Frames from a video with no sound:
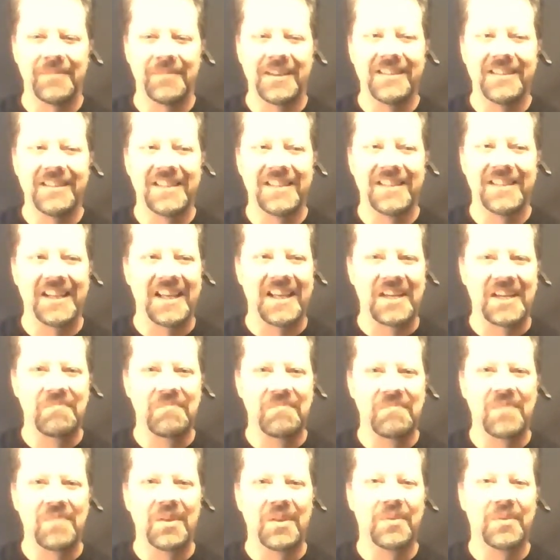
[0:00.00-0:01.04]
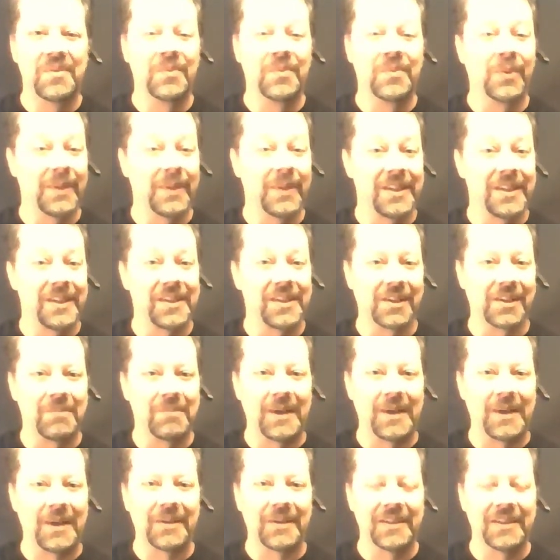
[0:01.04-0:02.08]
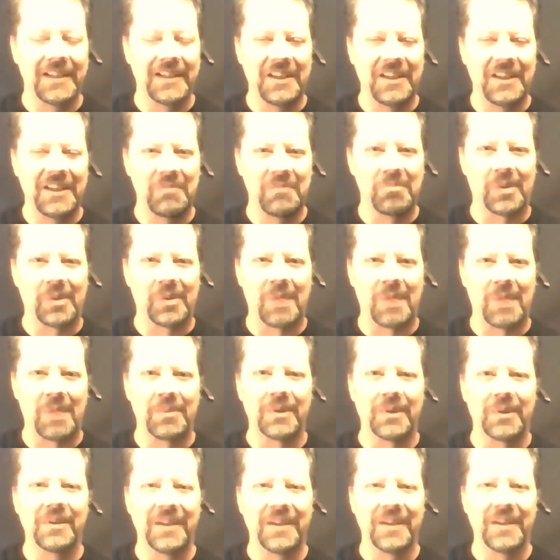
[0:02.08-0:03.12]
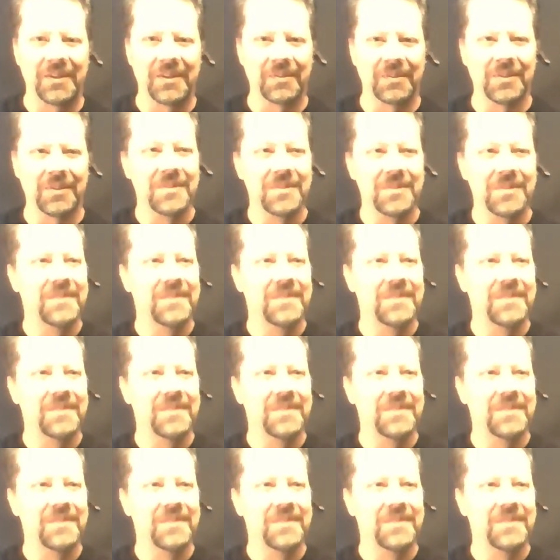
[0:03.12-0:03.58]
Today, we're going to talk about improper integrals.